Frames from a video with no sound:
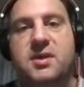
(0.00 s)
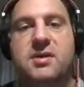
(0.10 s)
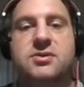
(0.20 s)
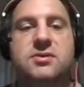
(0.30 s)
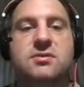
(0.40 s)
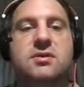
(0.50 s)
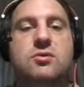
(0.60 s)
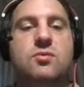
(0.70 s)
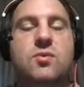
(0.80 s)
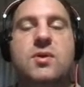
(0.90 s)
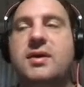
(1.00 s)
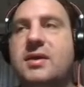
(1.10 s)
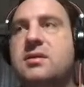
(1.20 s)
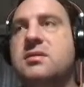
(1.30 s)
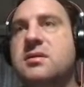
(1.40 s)
Okay, so you will
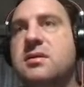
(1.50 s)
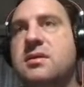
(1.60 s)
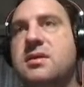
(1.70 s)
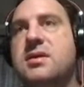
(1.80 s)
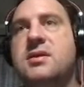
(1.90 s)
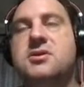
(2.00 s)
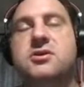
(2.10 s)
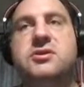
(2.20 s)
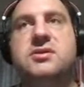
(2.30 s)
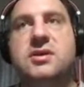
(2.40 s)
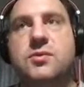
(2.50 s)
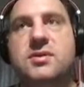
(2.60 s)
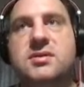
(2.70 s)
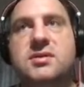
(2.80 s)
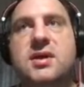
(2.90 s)
get the insertion
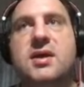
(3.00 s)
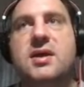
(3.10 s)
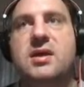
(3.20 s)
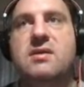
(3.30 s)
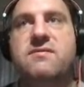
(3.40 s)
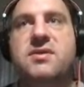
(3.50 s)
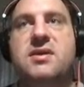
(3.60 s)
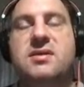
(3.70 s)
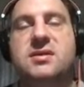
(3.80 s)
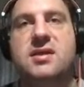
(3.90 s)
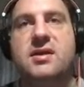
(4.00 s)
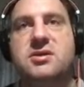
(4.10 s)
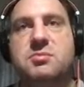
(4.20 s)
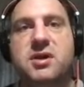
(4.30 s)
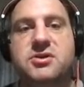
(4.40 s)
sequence if the
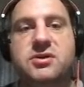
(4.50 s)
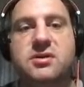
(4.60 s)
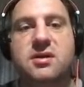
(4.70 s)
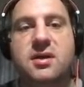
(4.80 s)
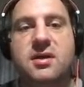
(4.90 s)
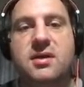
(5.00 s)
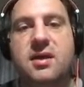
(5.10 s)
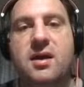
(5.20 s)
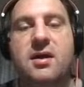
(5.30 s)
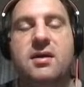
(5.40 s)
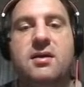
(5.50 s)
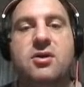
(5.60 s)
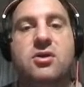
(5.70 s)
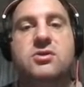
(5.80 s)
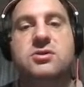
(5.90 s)
selection pressure
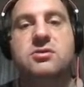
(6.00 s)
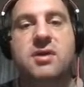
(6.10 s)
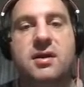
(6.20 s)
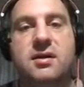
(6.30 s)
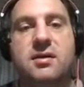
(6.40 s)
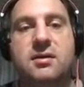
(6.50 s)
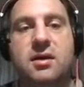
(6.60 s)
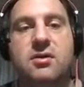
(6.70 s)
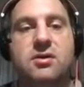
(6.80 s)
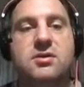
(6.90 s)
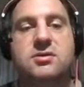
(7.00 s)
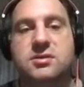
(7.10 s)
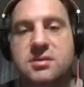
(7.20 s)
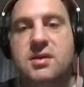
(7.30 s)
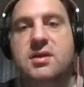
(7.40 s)
occurs
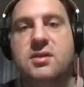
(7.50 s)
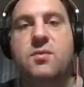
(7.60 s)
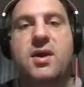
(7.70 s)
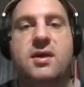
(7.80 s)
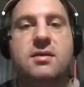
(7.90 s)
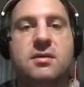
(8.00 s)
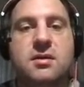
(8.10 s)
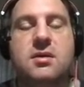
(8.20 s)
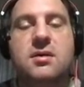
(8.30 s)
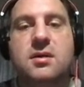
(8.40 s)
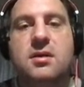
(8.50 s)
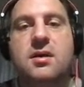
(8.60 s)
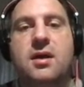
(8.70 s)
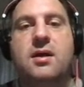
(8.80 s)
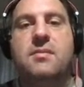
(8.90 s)
in the way
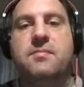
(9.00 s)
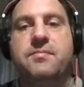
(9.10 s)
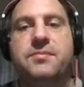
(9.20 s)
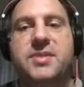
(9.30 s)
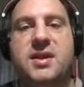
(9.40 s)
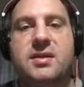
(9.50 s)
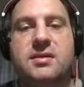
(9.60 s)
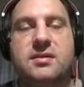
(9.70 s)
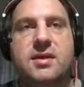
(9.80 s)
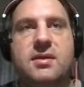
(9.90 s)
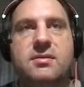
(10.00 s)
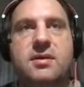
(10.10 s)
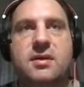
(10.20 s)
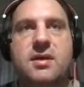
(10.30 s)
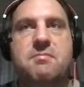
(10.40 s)
that
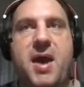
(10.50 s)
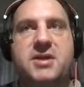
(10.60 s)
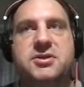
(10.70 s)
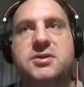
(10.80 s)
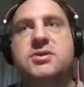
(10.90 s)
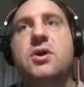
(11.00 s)
it matches,